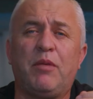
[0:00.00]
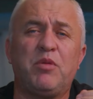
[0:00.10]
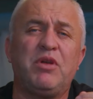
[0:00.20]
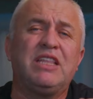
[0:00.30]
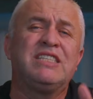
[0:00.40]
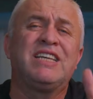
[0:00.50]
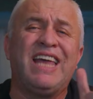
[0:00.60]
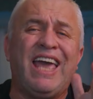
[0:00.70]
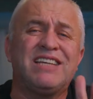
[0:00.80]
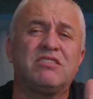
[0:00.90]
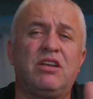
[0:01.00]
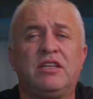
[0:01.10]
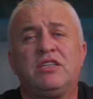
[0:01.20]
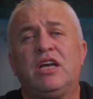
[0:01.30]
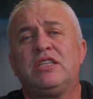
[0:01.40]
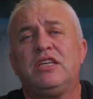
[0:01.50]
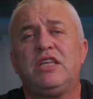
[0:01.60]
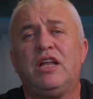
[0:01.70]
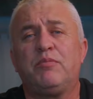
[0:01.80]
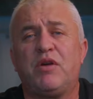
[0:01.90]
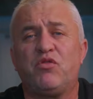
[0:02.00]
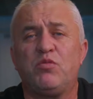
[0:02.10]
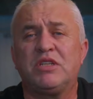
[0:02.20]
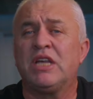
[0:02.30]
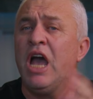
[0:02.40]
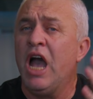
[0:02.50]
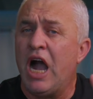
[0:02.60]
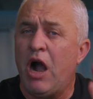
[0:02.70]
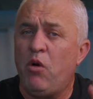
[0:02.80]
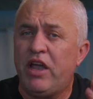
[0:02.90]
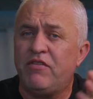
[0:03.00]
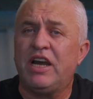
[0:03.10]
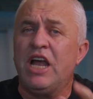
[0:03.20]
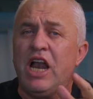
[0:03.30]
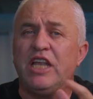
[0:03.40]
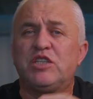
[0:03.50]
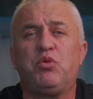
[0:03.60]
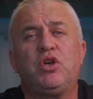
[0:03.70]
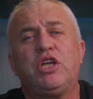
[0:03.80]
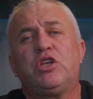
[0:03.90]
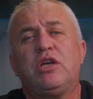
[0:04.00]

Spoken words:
capabilities, and excellent TTL performance. However, let's put it